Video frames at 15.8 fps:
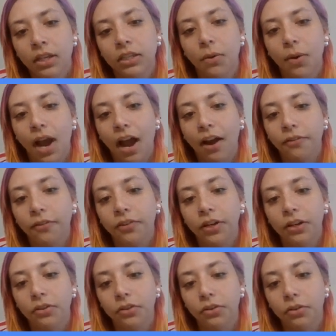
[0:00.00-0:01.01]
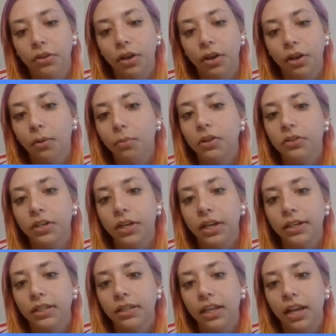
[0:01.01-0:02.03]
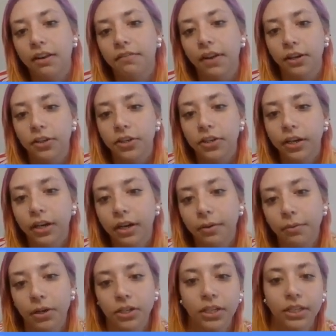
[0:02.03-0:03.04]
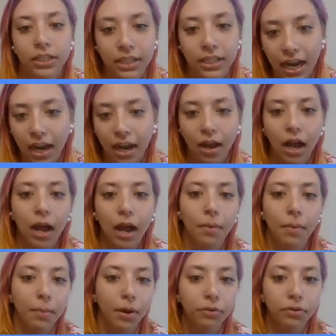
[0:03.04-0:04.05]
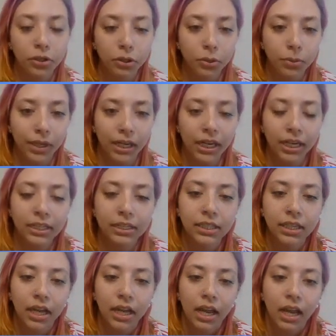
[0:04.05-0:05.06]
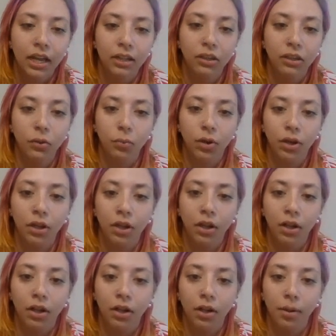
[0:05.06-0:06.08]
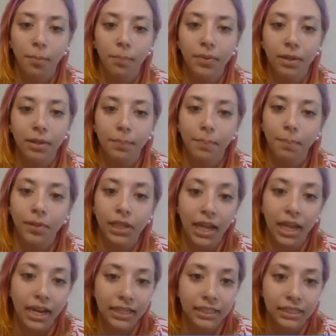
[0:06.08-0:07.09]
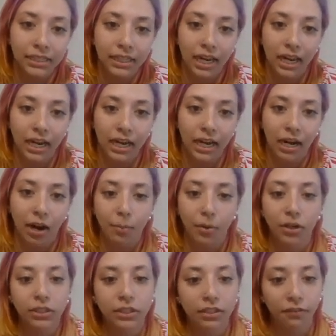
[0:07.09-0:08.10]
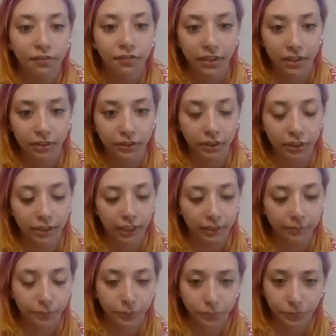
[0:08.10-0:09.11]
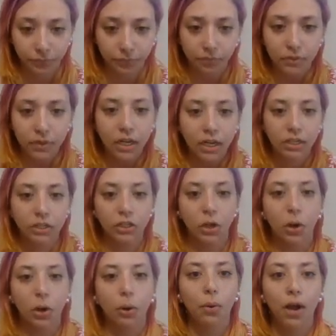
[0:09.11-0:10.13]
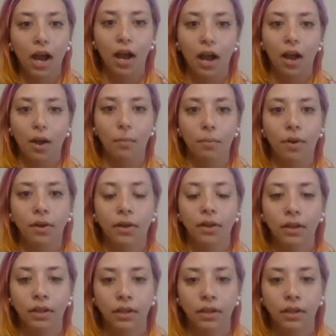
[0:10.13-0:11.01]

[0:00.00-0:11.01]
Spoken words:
So after you do the wilderness adventure, which is about 2 weeks, you will be placed in immersive field learning. So after